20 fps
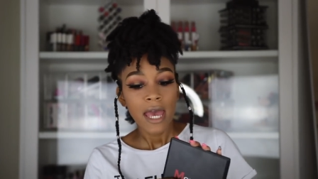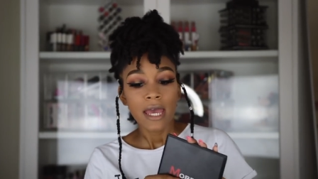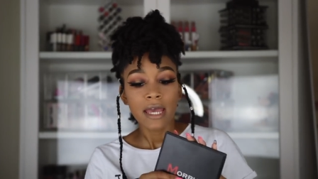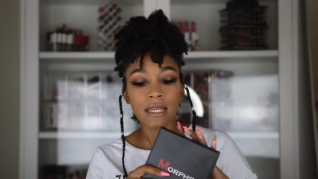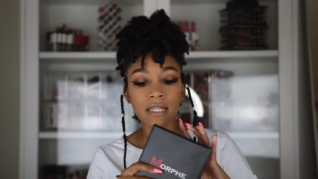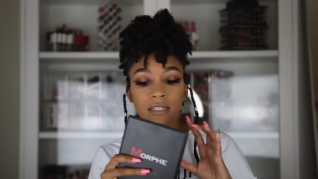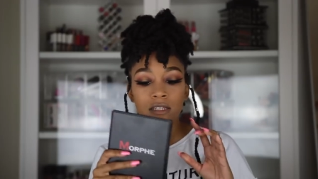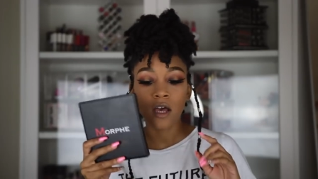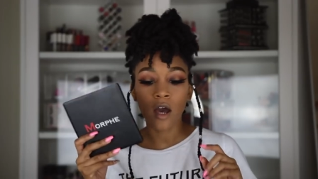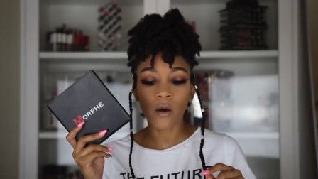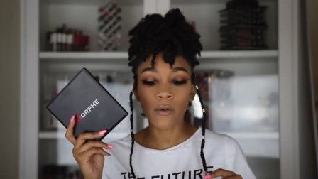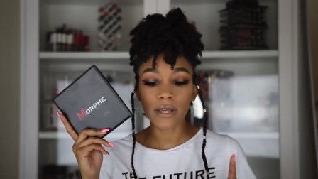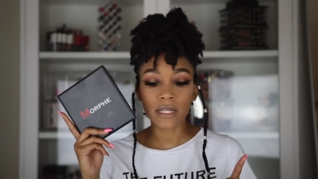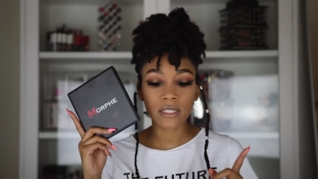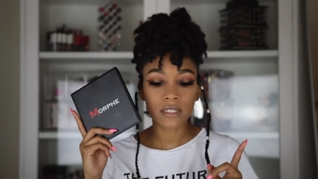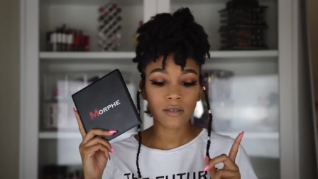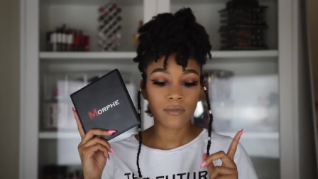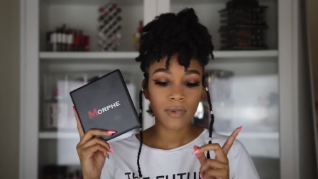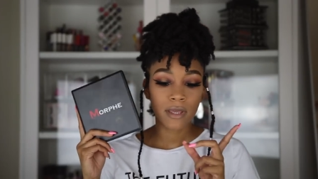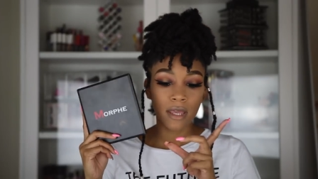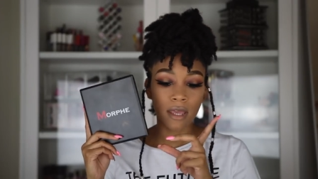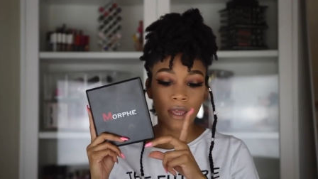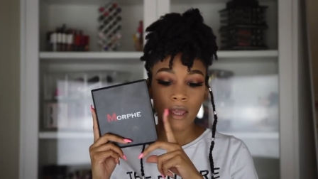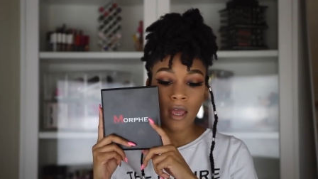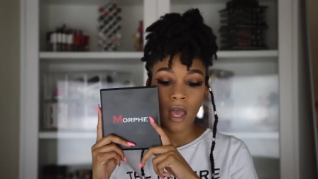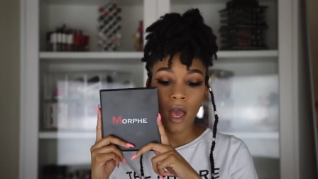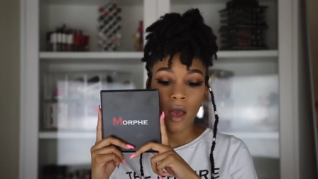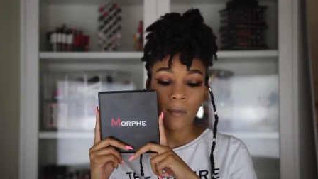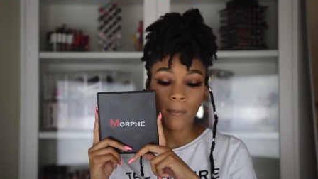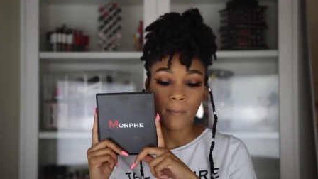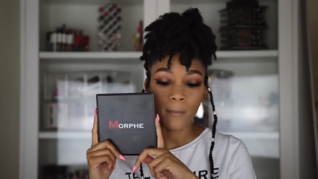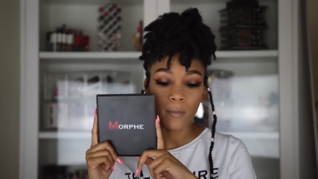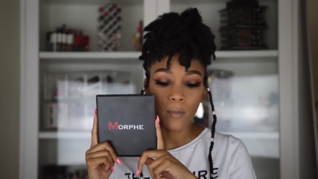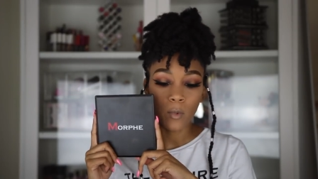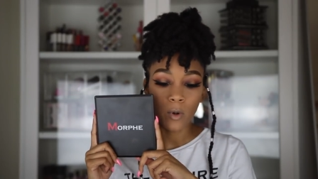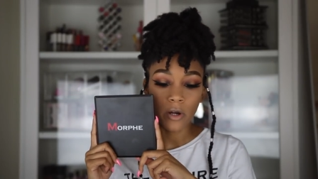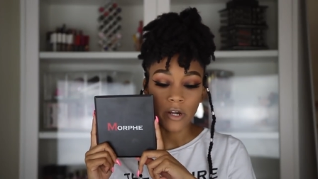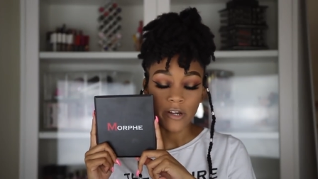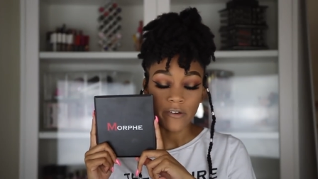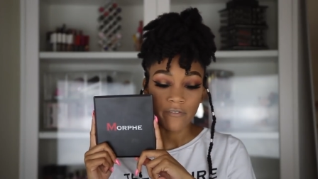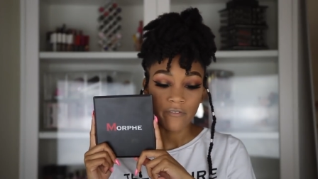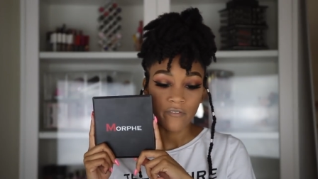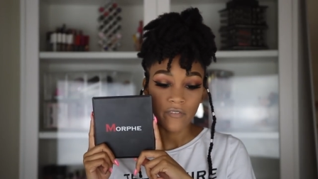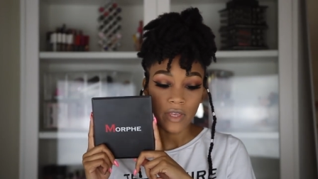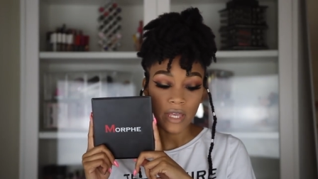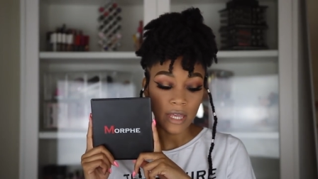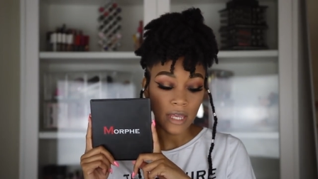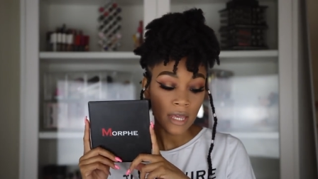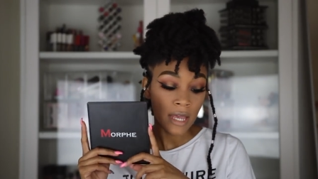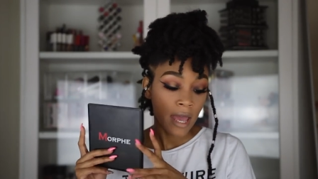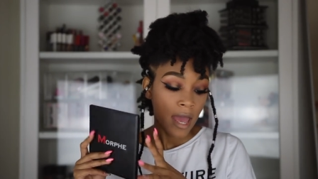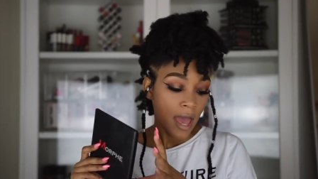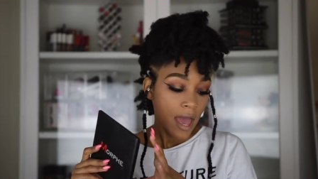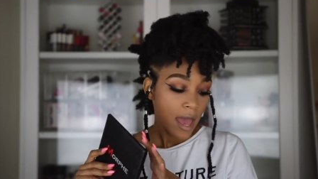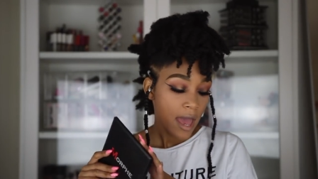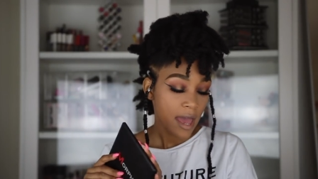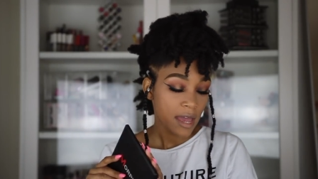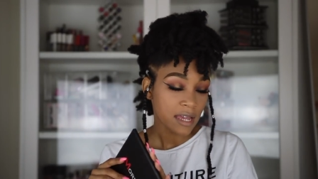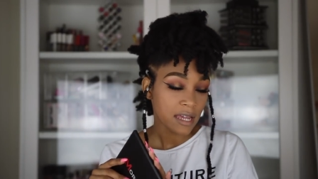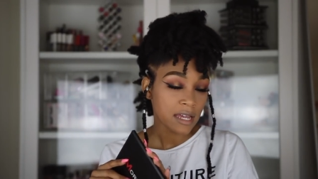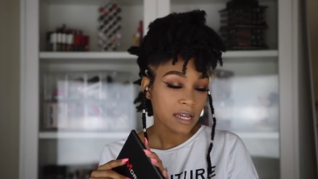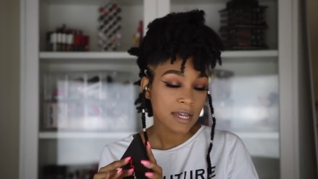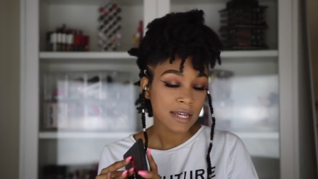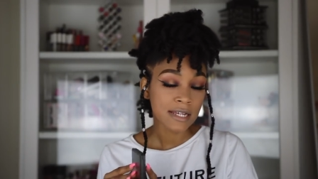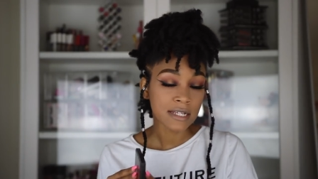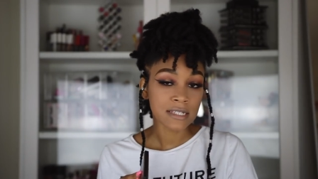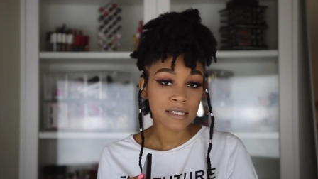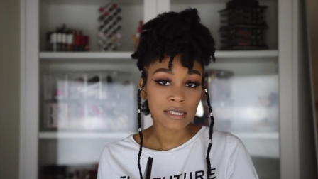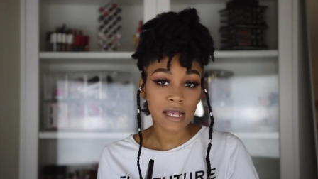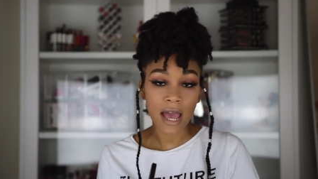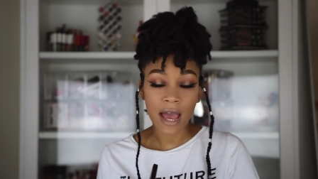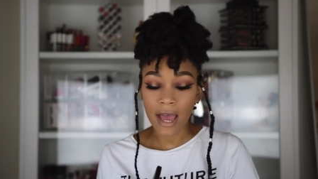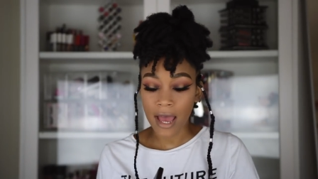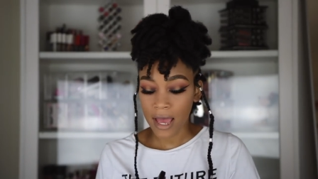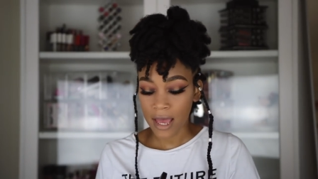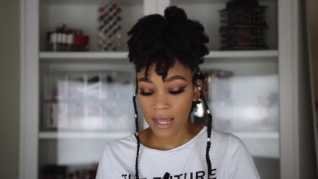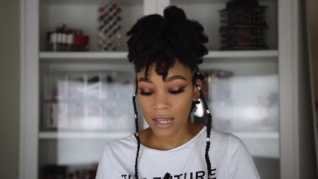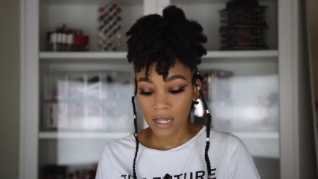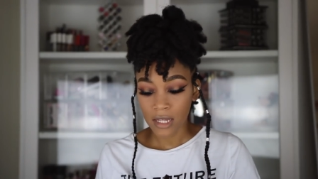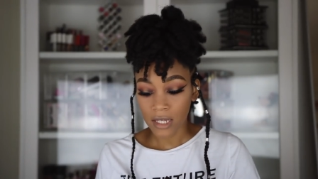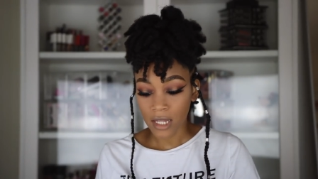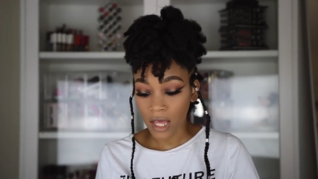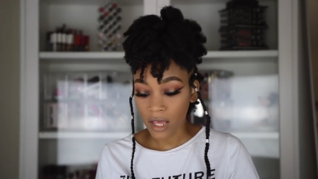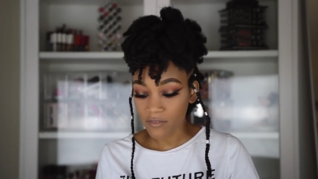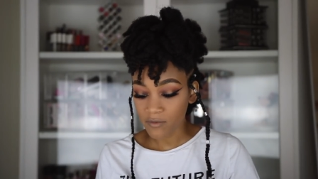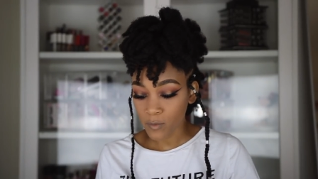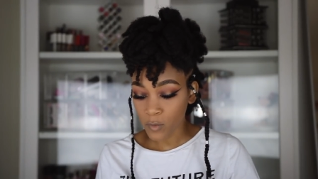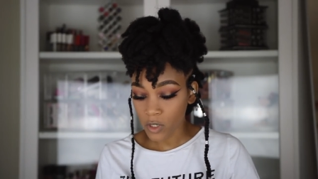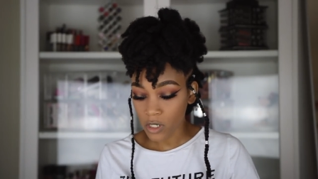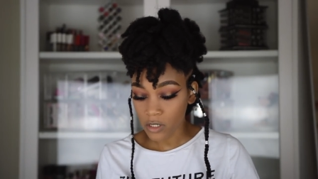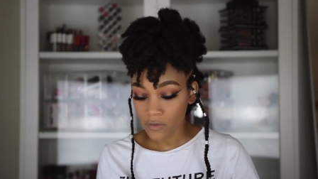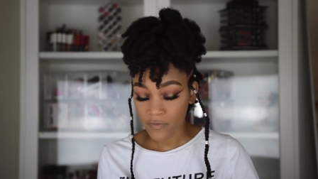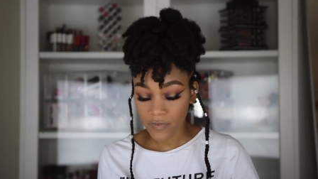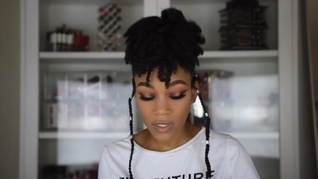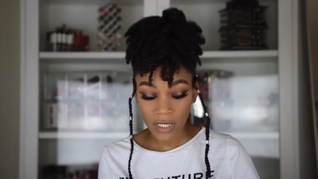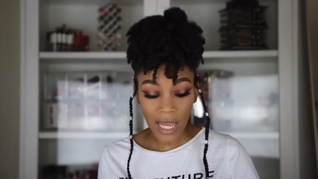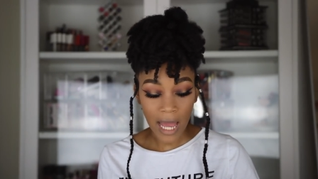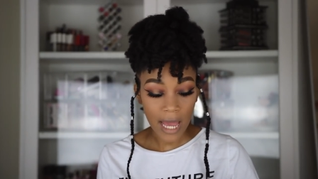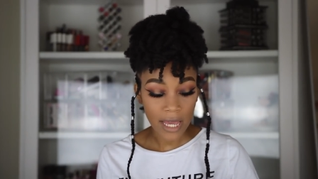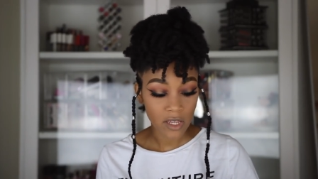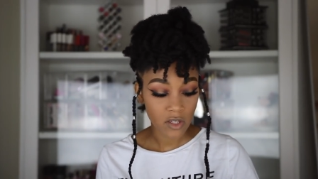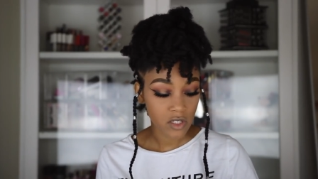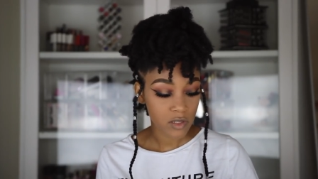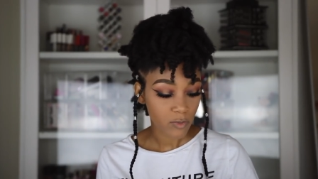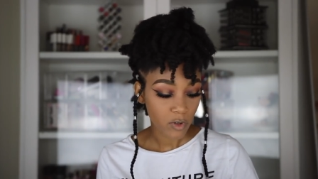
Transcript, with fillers: is going to be Morphe and I love Morphe I use